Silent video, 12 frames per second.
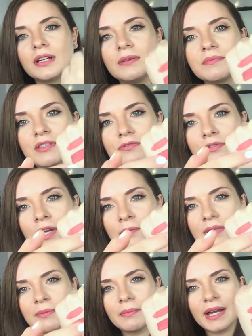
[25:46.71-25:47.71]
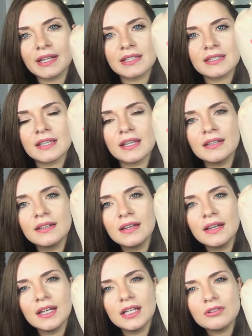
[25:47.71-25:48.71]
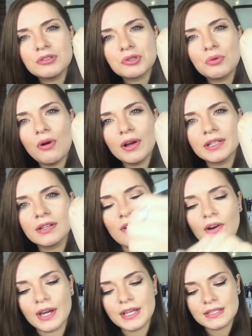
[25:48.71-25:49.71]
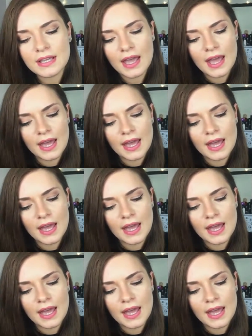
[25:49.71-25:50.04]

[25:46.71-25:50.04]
comes free with the magazine. It looks quite nice.